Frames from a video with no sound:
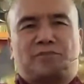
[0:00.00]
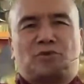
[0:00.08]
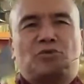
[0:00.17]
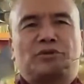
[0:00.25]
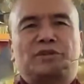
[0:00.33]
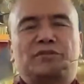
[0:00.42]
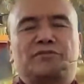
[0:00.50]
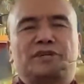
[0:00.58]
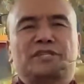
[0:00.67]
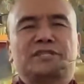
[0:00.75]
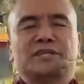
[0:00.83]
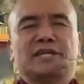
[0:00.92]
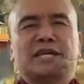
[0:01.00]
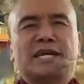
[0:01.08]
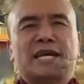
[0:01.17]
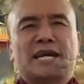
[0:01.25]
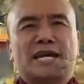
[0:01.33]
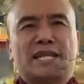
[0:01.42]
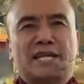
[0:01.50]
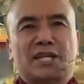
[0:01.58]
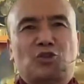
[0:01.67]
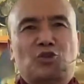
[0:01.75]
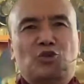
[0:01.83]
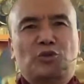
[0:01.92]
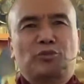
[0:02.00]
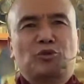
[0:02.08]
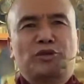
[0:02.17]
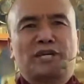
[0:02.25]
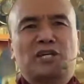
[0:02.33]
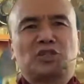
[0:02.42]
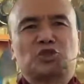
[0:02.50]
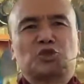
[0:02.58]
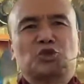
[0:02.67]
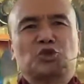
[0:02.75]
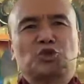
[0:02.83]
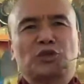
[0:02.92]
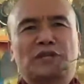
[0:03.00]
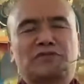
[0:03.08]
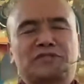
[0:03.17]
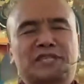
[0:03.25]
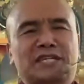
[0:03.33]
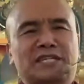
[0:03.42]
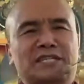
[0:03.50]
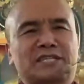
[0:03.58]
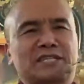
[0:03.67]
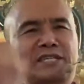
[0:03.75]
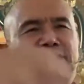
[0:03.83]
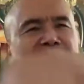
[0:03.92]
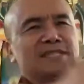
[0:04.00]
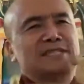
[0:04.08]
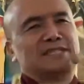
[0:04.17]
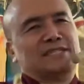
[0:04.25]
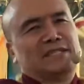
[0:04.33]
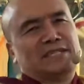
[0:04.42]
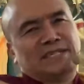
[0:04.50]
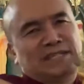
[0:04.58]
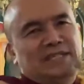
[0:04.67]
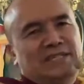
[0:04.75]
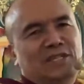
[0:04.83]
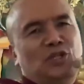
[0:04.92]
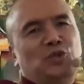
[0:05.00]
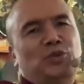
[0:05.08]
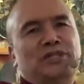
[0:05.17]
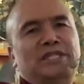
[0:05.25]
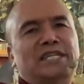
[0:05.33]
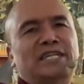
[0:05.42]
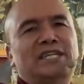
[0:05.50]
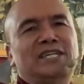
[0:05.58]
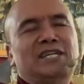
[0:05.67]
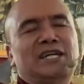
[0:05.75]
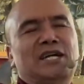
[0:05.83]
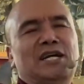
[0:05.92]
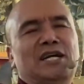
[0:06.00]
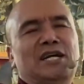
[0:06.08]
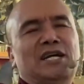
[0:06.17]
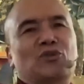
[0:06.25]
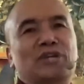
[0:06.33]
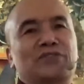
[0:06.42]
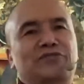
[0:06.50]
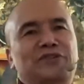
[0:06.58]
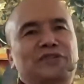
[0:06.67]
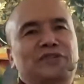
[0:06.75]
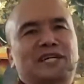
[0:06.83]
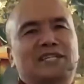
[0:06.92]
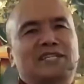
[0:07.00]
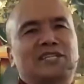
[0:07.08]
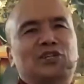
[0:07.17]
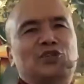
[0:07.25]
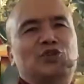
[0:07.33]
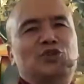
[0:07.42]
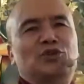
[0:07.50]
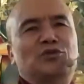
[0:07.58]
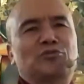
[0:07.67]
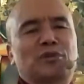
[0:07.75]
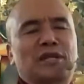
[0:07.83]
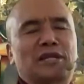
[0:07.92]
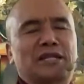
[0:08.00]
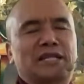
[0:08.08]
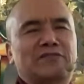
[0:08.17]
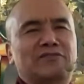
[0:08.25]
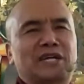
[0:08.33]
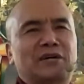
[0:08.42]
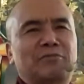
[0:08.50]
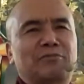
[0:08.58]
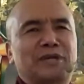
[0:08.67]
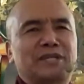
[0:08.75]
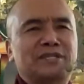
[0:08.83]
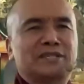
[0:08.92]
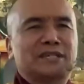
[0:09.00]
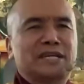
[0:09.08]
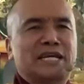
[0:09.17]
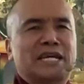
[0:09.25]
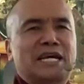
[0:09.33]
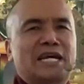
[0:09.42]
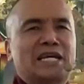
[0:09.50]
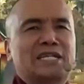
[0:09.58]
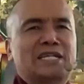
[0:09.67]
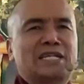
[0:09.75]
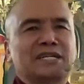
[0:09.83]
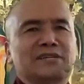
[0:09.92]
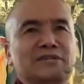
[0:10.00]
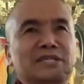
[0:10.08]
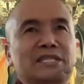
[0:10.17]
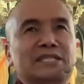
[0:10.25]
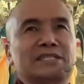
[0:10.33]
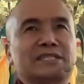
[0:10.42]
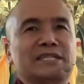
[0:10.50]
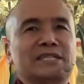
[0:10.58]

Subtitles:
right in front, and then throw the both hands on your left side, like this, with the right fist underneath your left armpit, and release